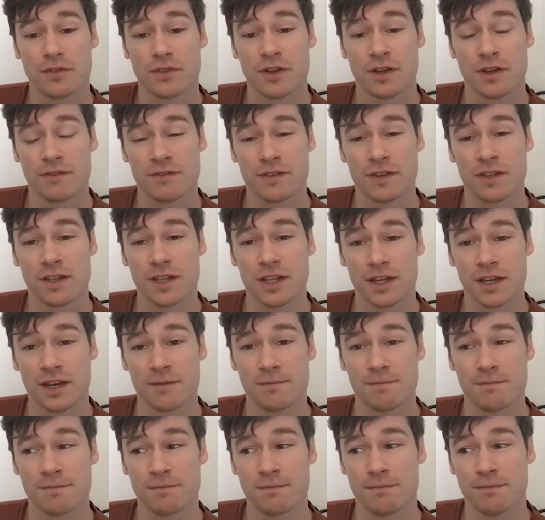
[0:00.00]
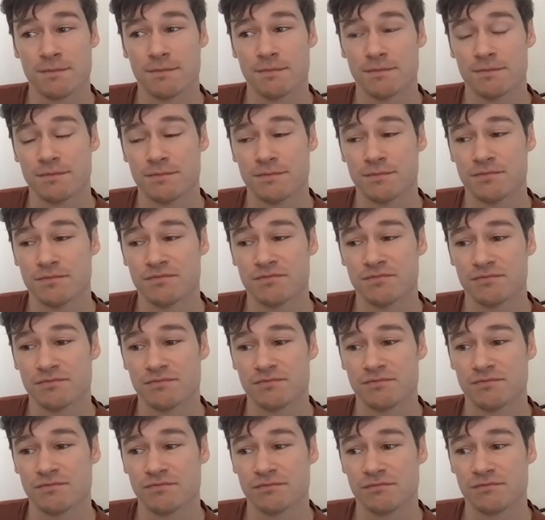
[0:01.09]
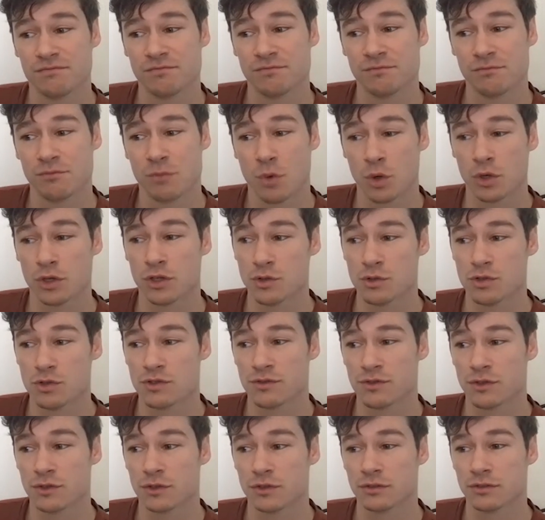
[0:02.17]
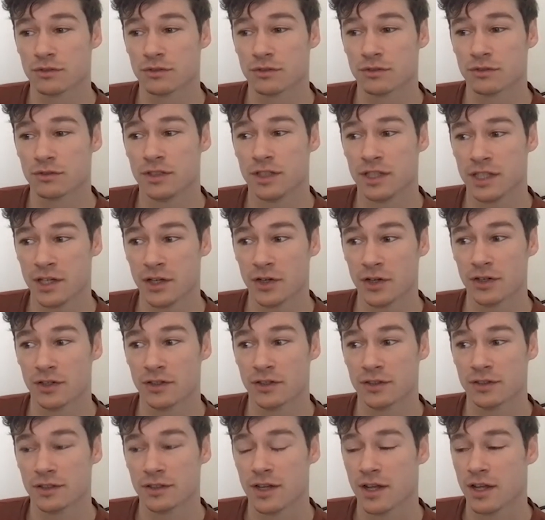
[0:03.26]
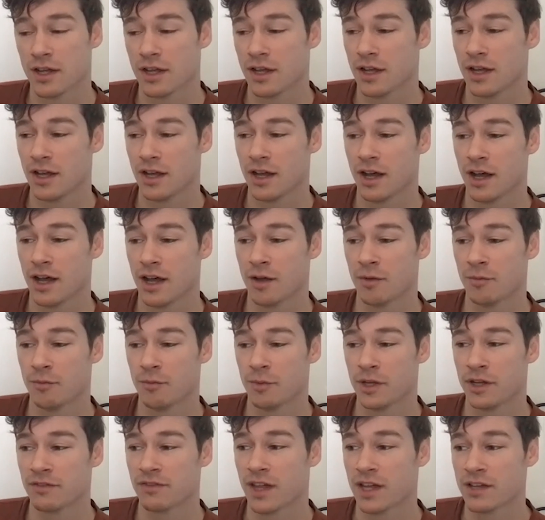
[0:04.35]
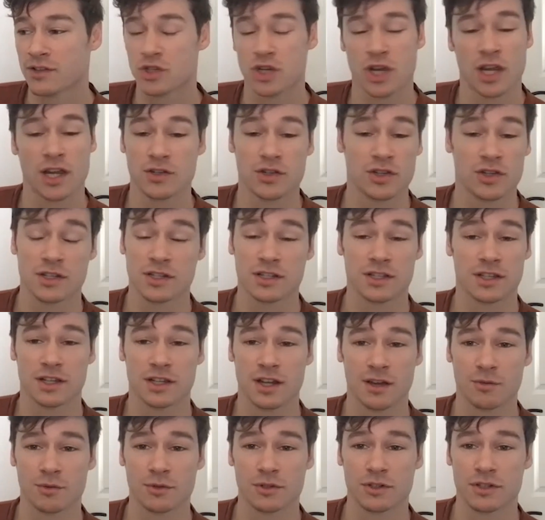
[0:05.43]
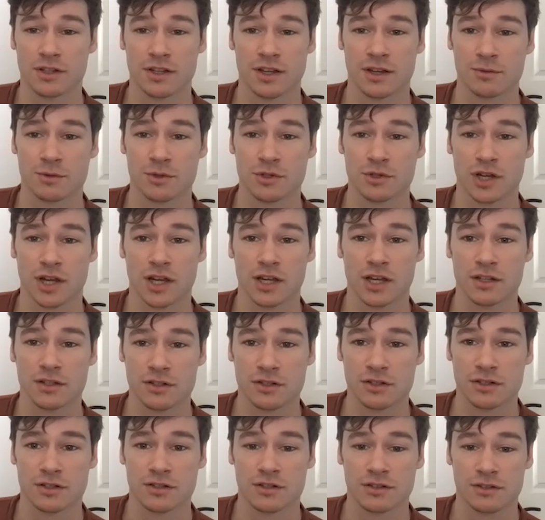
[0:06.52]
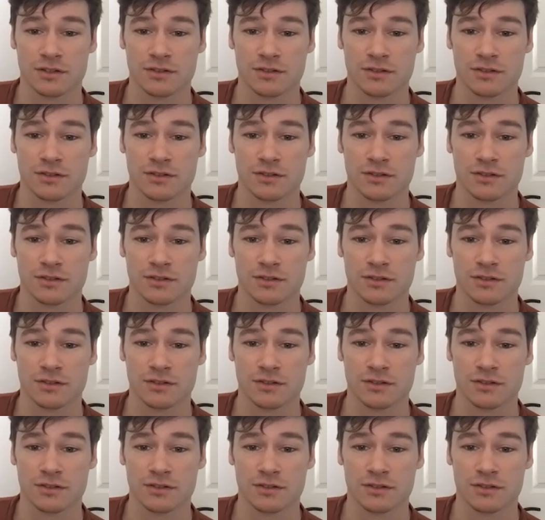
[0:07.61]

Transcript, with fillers: I feel like I'm more useful here. And if that changes, then I would change.